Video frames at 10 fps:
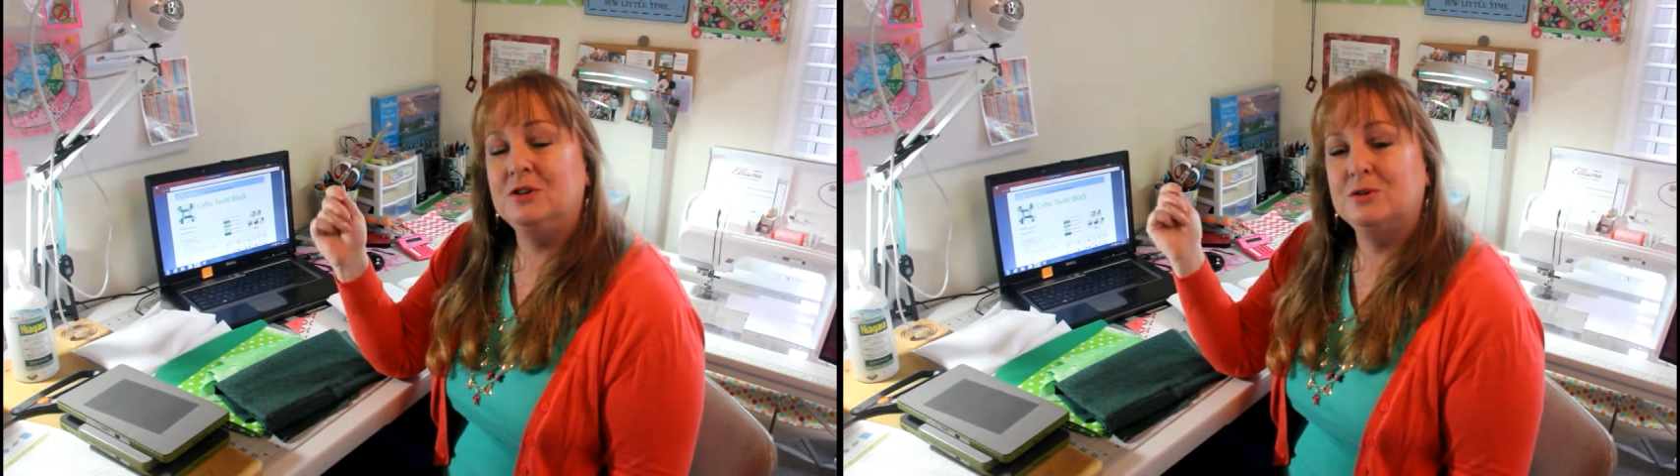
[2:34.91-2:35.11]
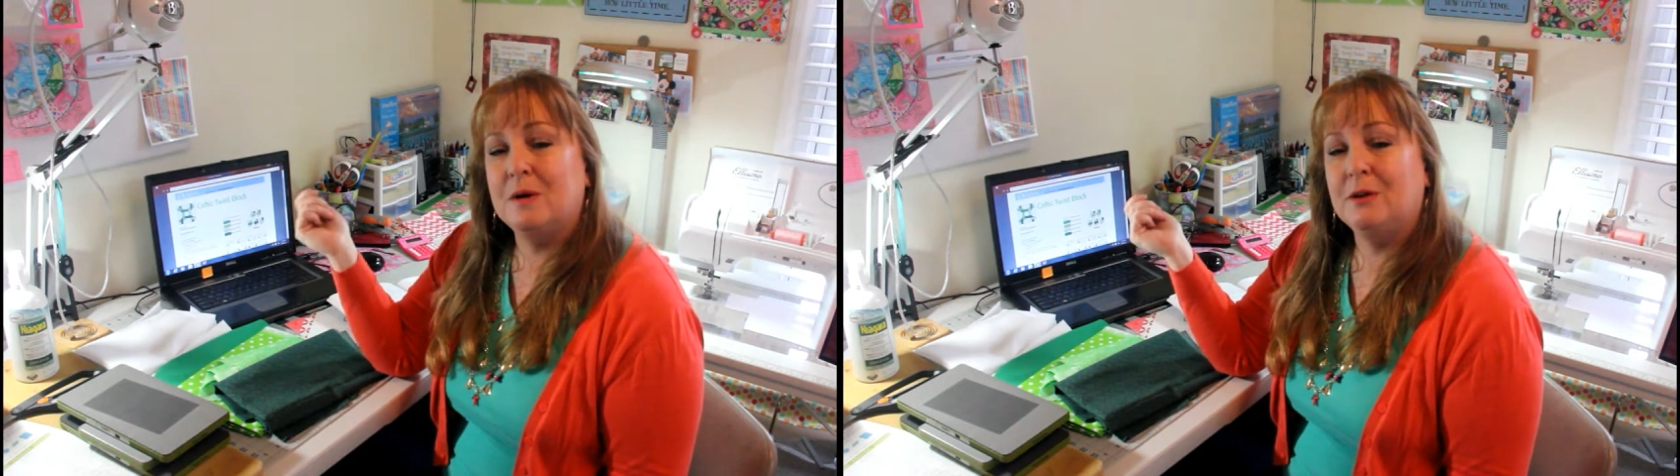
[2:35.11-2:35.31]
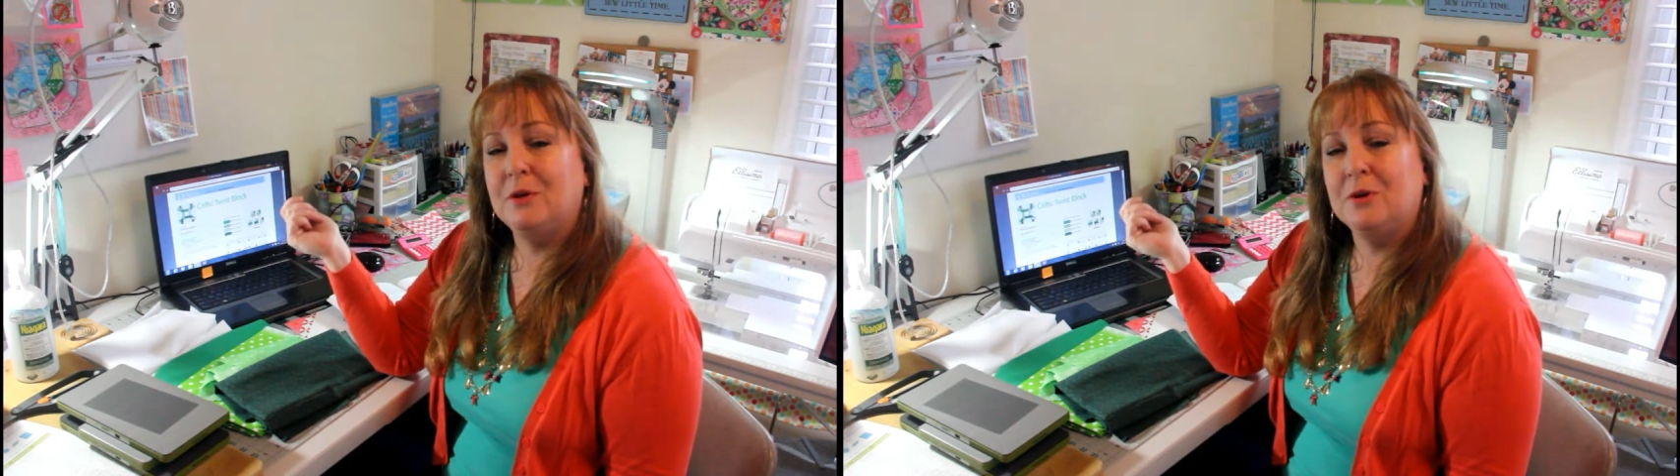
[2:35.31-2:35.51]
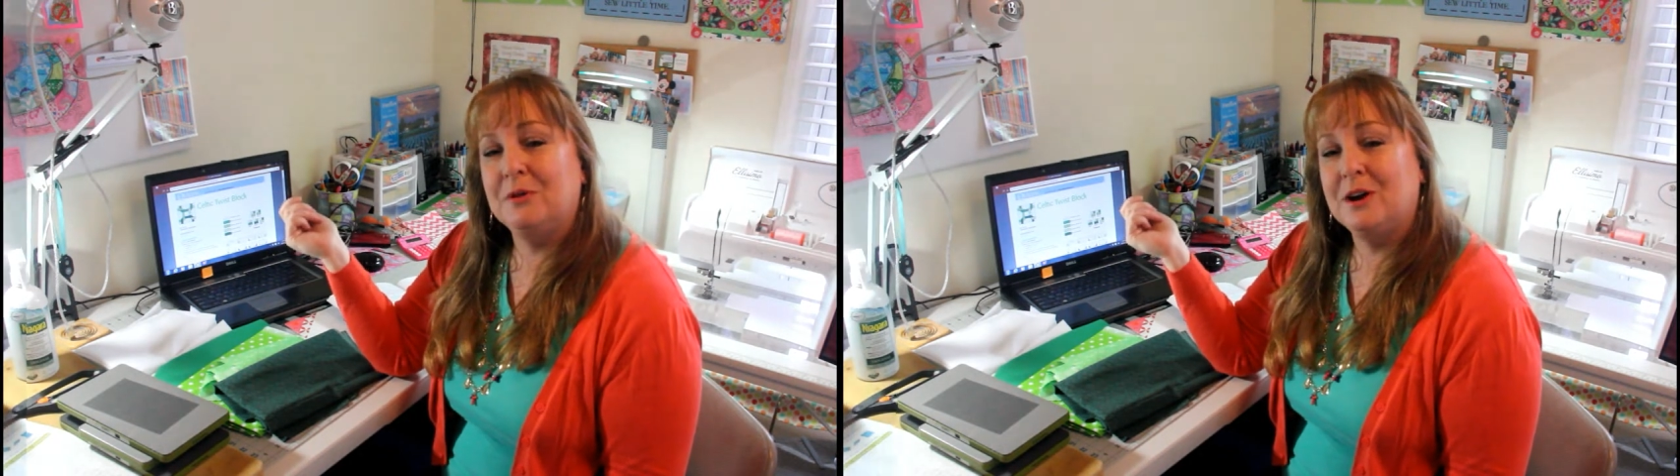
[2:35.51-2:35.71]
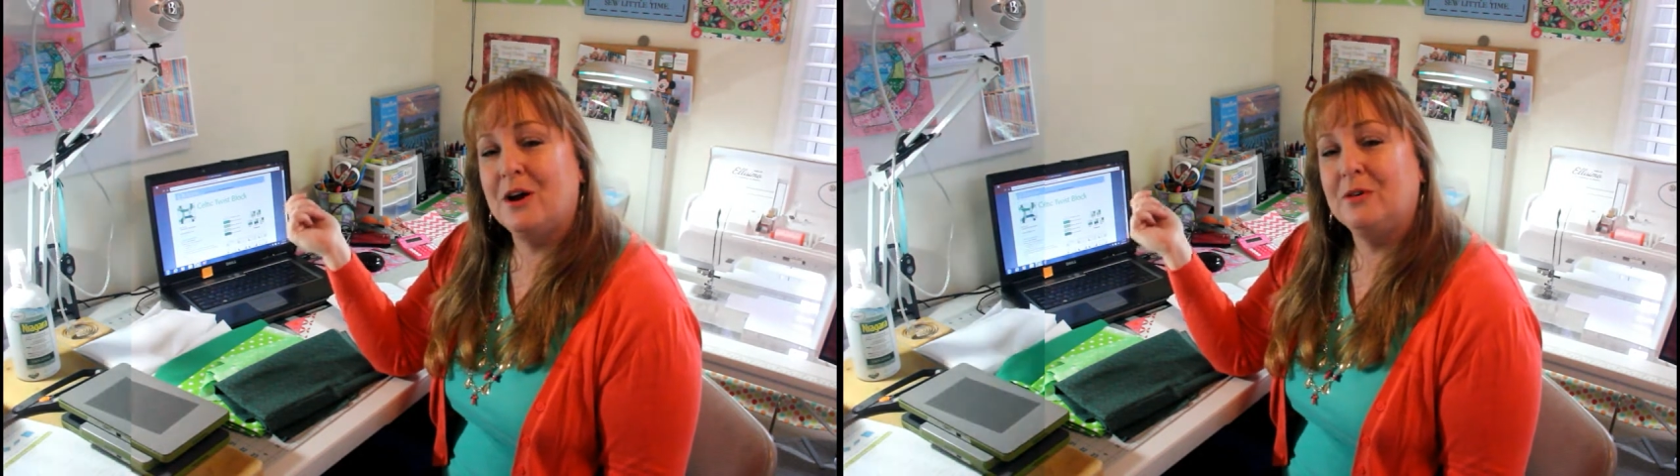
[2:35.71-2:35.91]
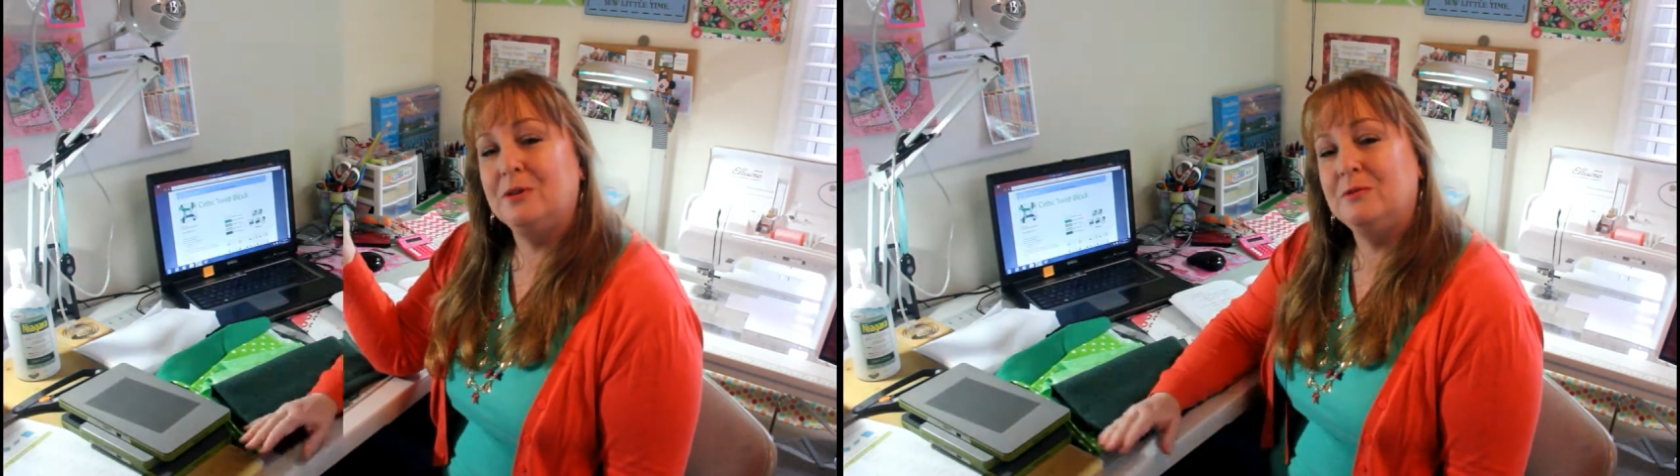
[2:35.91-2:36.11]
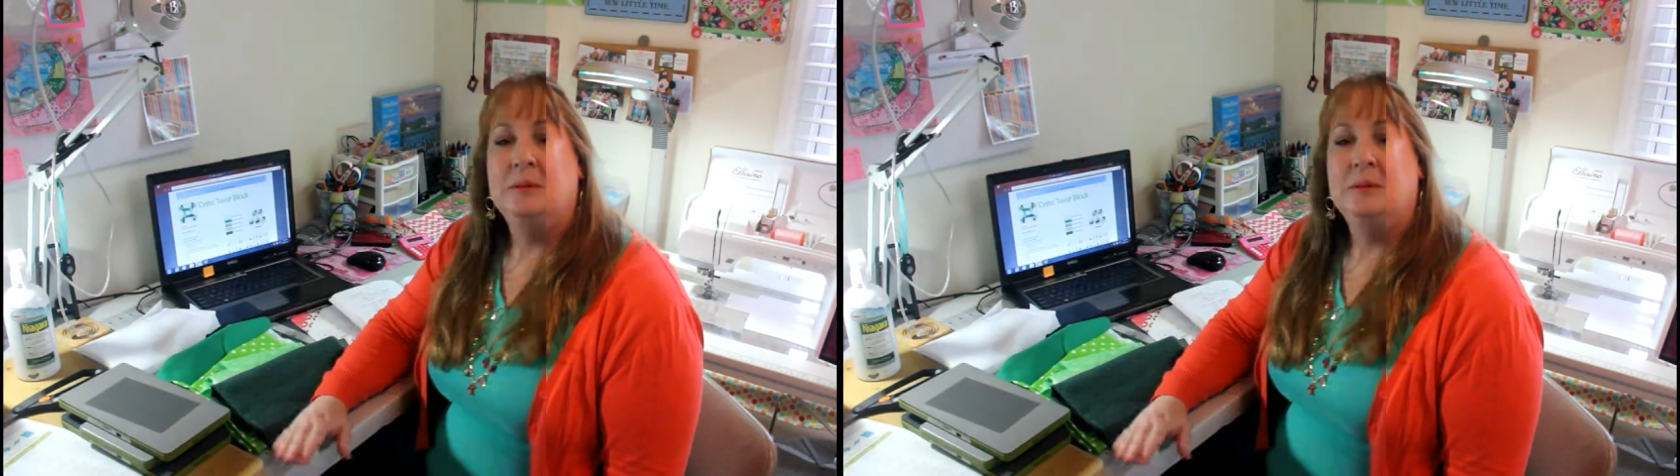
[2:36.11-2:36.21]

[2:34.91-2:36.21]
use my rotary cutter.